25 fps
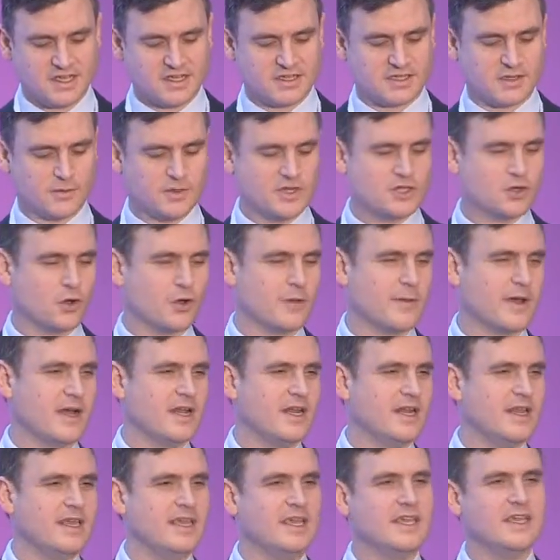So we talk
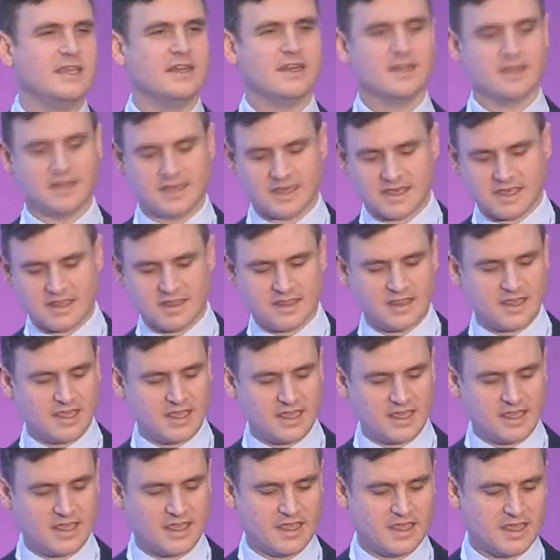about Lean and
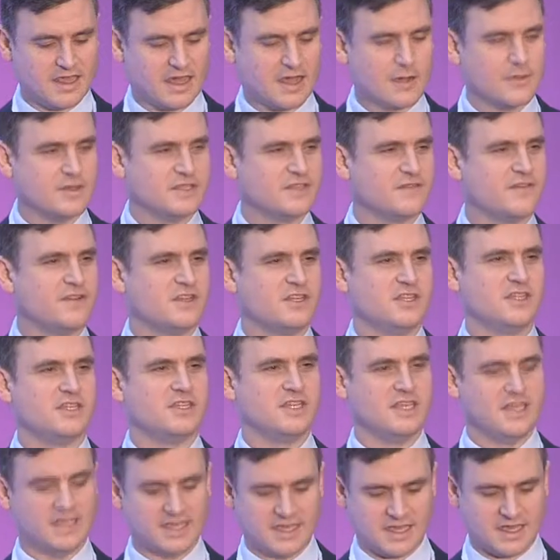the Highways
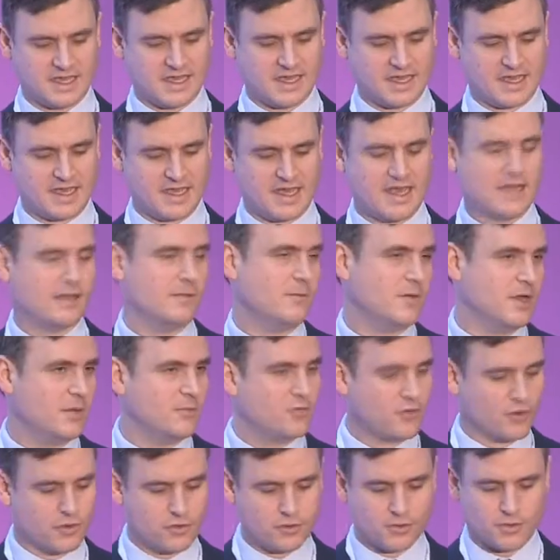Efficiency HELMA
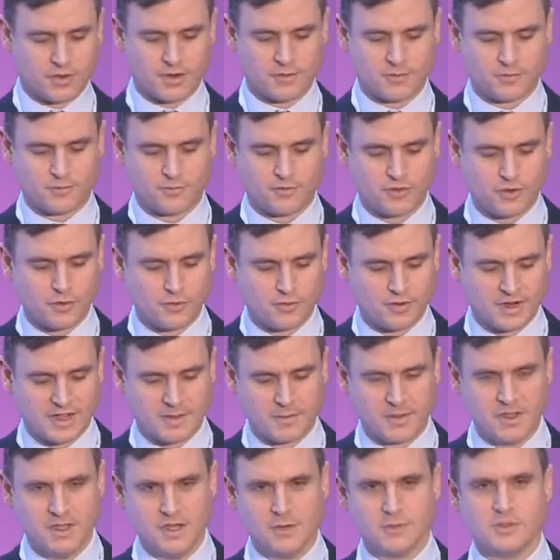
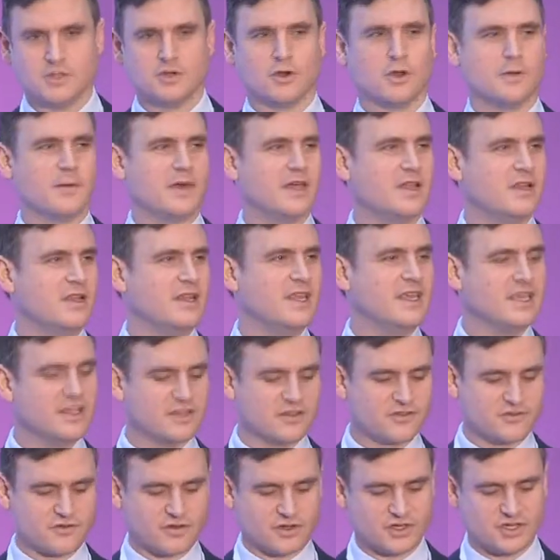program. We talk about the Lean
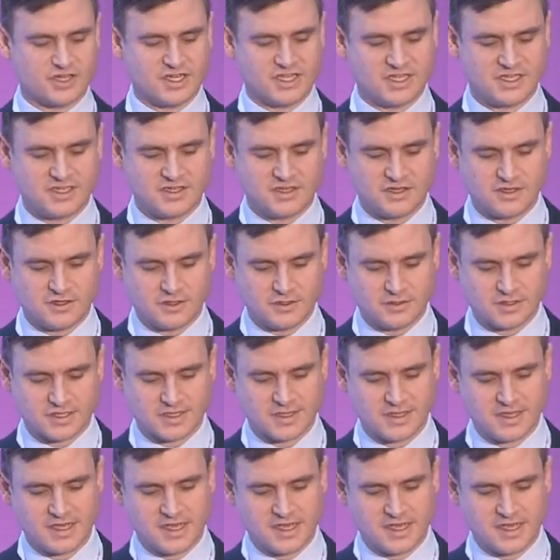Construction Institute.